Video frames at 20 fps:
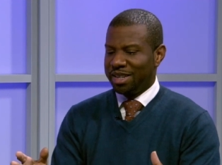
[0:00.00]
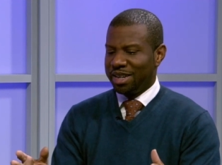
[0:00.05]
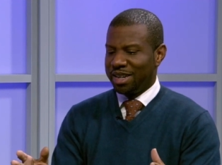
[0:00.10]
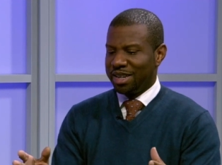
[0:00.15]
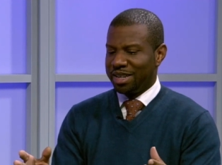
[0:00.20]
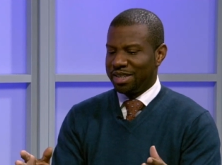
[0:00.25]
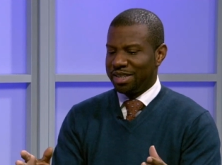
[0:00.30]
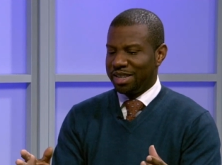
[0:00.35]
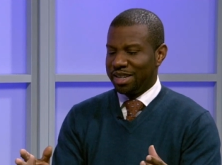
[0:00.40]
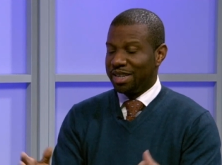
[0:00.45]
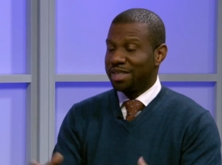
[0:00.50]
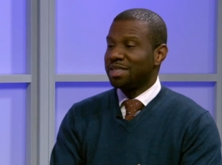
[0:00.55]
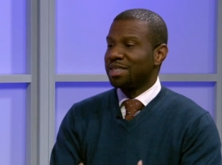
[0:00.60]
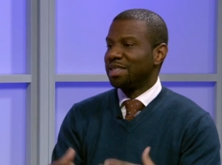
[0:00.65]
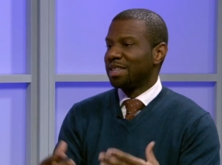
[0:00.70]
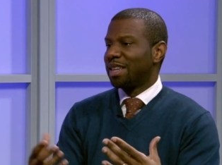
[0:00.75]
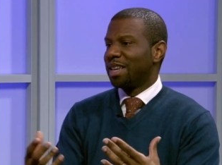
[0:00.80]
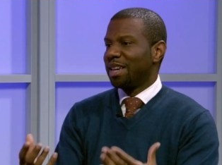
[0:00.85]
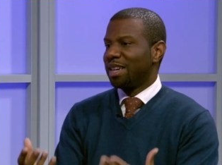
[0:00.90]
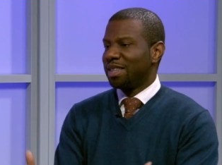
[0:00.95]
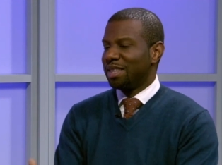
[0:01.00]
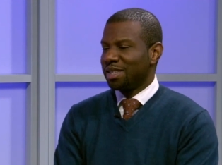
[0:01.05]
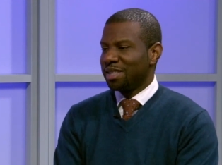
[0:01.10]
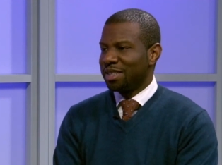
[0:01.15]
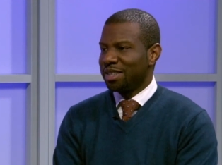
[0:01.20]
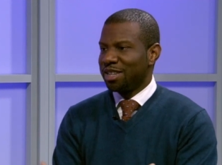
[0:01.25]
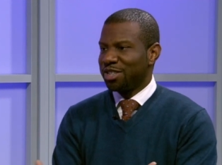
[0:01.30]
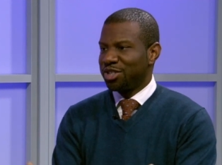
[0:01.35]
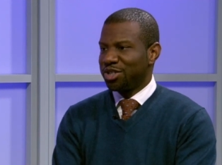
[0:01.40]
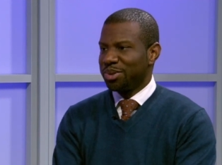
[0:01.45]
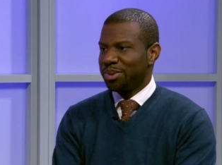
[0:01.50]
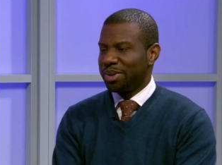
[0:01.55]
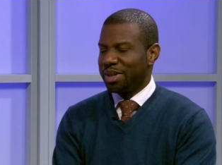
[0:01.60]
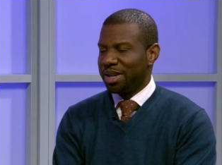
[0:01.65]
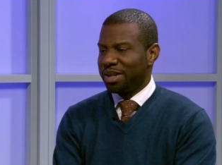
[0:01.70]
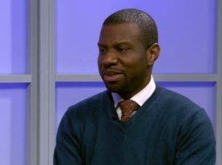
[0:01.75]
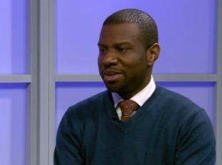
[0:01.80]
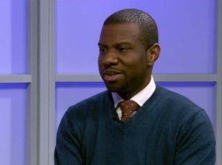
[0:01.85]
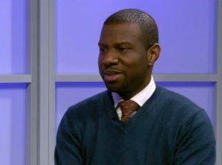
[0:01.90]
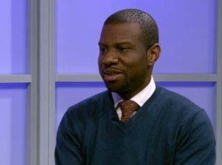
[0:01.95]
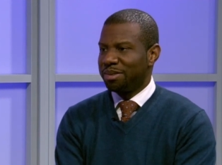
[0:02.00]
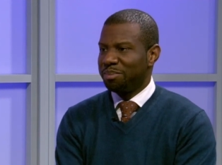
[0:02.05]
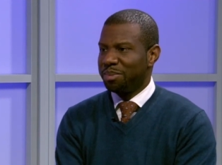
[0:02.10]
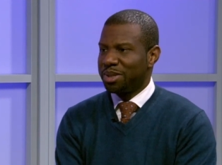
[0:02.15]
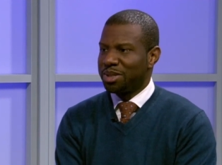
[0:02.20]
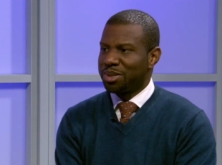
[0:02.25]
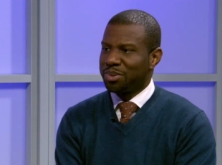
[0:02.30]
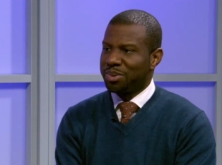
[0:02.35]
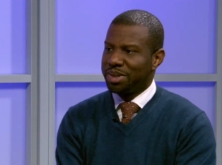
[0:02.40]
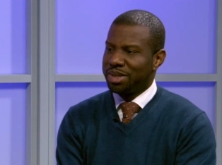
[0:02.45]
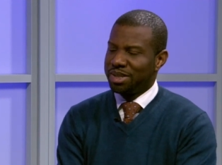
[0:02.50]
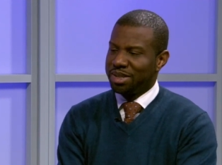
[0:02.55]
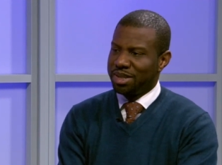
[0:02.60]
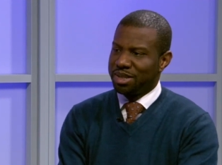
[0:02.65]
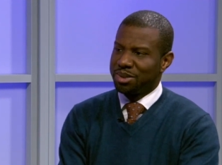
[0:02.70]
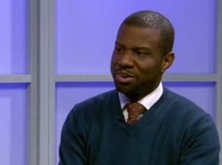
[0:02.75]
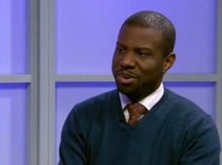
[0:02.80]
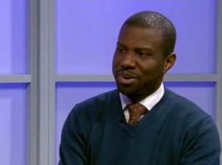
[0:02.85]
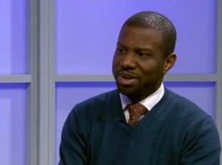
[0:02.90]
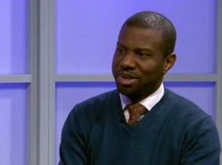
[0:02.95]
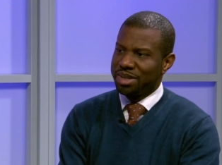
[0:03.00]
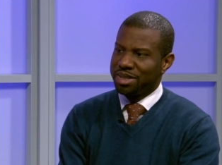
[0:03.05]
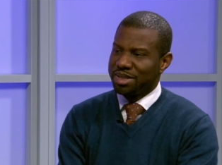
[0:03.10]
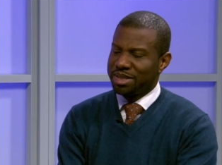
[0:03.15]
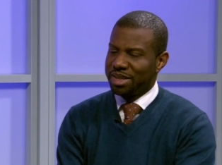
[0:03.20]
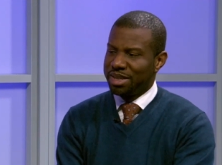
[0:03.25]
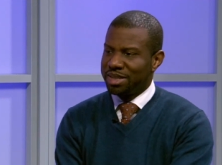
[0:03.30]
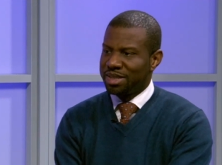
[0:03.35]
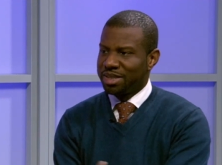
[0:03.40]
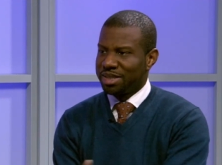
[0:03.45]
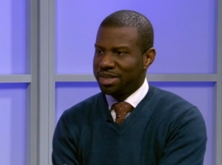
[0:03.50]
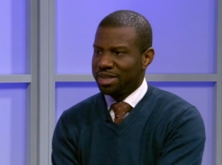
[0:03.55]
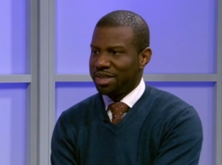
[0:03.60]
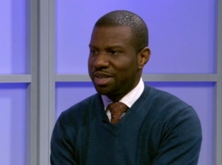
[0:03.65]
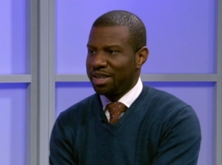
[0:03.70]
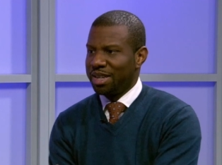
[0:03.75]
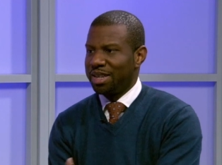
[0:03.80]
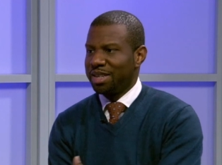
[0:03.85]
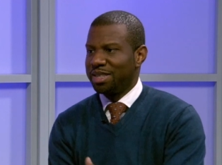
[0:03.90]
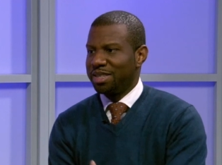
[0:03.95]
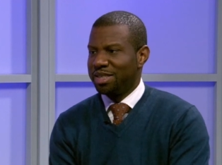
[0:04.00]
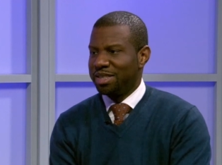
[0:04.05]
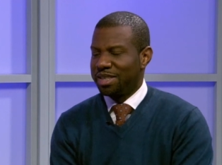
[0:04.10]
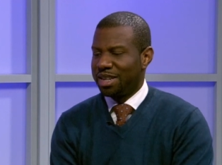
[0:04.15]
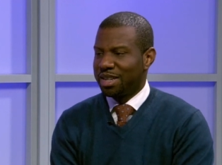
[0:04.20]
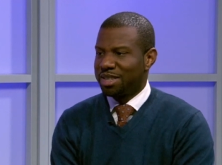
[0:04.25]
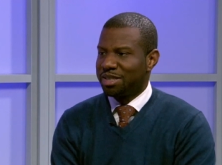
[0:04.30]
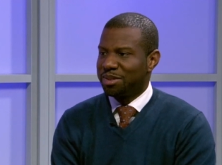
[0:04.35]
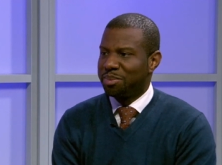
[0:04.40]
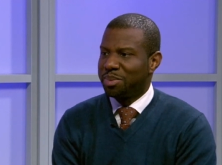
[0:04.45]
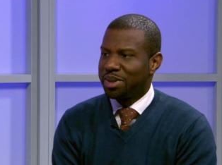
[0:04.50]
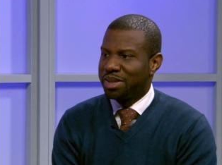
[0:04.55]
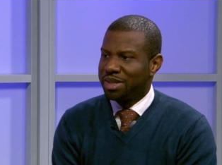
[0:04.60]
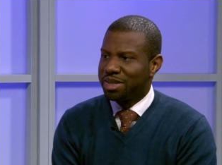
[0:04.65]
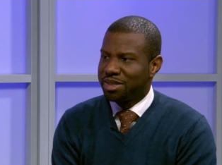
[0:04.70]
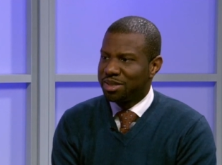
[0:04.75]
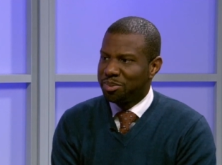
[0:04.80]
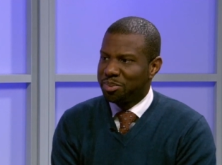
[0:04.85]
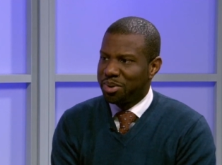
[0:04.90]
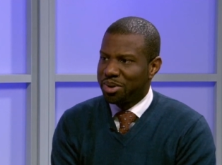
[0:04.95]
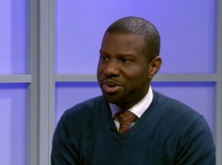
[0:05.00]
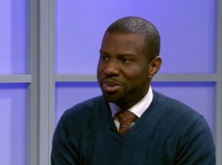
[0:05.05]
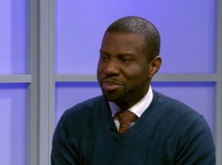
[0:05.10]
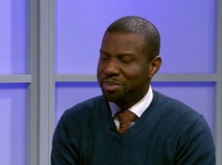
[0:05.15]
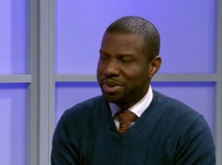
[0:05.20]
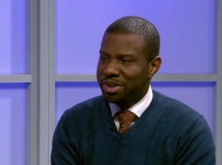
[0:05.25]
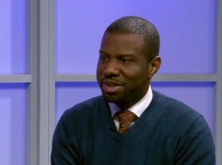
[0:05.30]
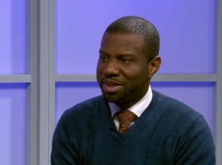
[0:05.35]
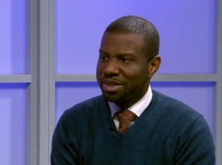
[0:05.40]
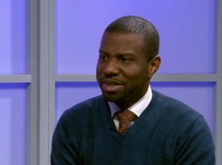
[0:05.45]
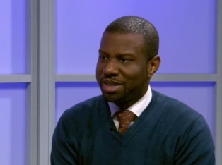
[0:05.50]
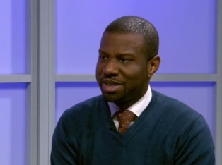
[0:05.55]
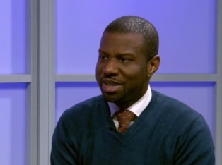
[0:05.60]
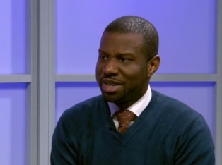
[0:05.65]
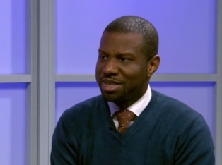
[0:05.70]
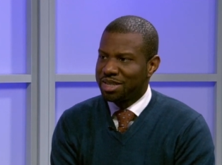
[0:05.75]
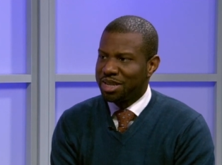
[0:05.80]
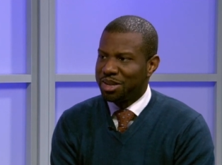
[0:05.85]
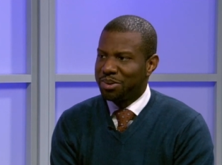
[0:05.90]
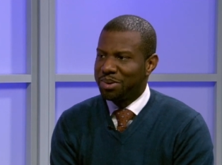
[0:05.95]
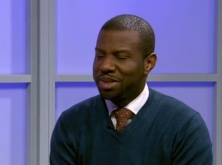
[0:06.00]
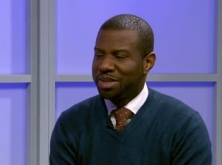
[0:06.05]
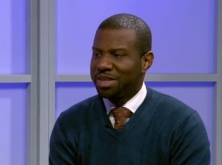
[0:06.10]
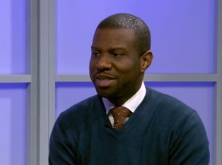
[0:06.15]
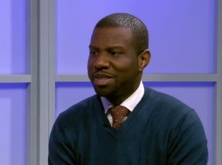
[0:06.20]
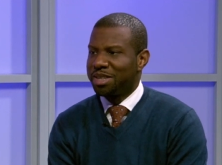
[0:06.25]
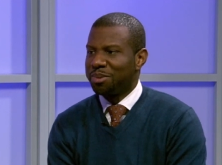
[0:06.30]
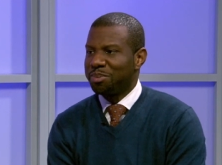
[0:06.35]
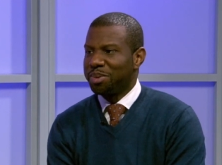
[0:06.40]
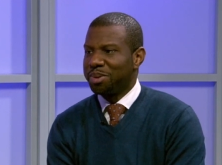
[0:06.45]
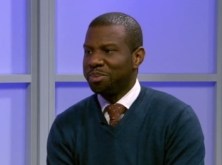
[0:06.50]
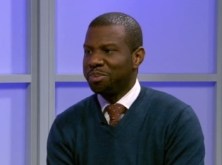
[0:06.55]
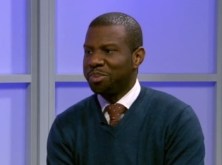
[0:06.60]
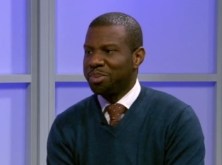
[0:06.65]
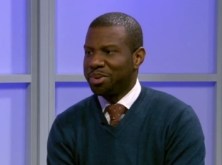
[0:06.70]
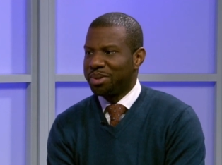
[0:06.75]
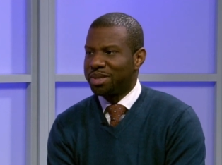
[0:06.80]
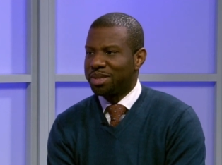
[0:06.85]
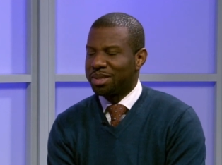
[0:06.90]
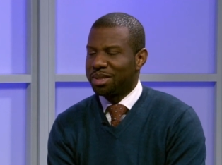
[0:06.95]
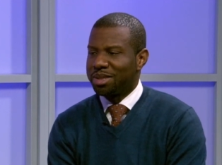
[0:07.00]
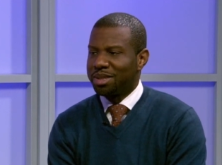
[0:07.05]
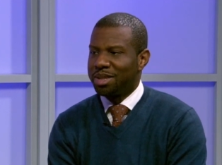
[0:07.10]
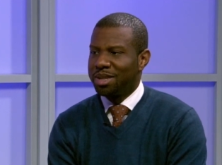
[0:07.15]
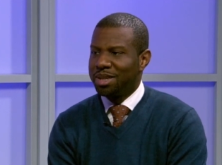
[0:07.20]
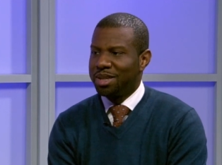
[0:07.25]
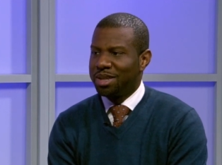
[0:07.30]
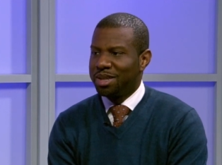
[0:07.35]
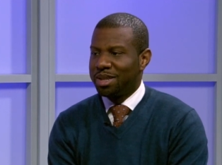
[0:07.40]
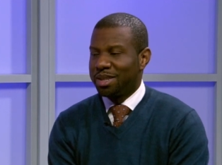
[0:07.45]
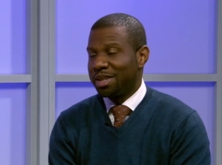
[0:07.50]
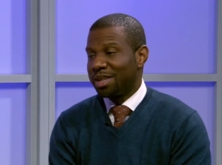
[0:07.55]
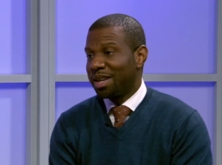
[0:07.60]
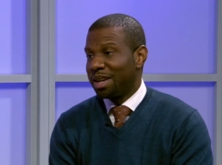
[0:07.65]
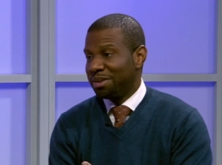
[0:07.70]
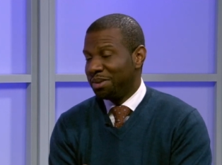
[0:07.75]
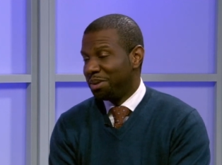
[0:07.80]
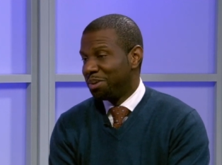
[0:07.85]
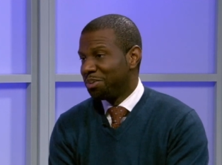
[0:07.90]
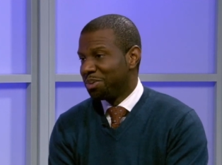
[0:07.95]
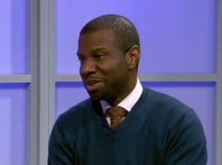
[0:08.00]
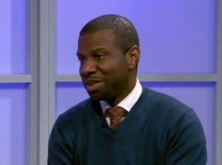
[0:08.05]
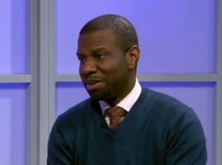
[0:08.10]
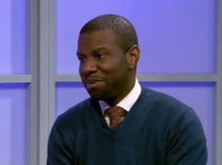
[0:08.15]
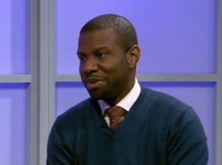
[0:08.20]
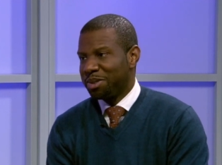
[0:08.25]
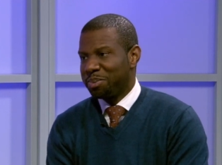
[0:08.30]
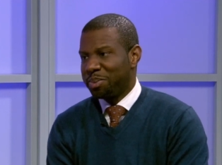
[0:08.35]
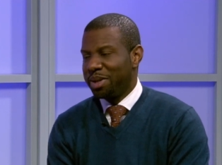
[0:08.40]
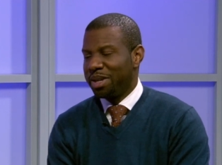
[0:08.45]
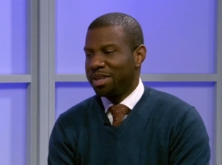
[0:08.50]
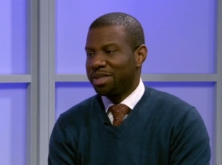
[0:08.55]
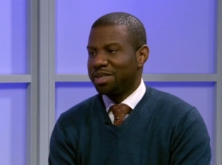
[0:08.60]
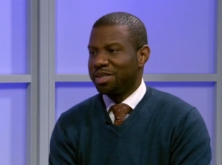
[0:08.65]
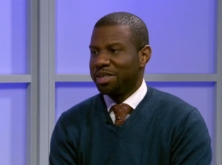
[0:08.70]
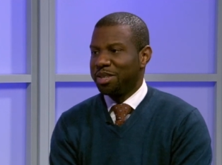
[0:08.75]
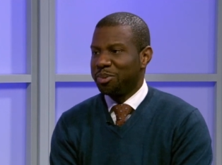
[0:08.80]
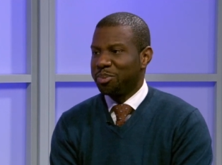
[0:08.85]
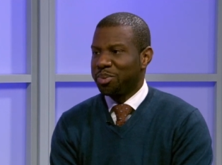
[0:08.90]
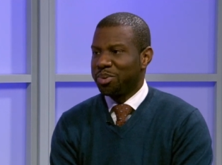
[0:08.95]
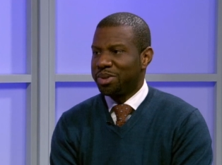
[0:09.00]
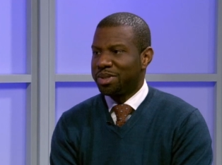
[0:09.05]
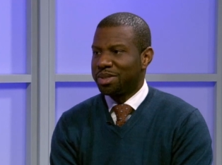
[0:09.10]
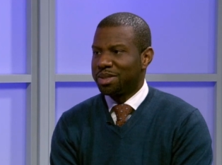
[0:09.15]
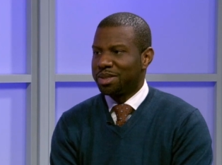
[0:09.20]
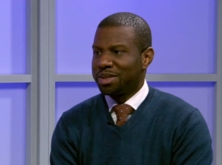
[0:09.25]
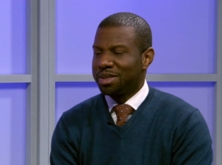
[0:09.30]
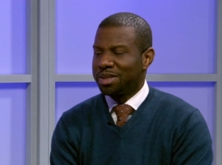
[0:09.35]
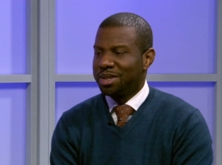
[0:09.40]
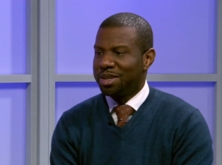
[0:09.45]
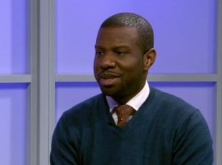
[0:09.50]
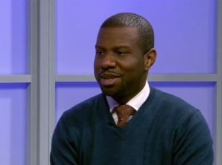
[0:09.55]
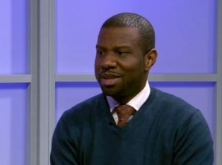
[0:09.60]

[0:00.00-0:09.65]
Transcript: uh, instigated a shootout between his organization and Jackson Police Department. And that's how mm. he ended up in prison. He, he received his PhD in prison.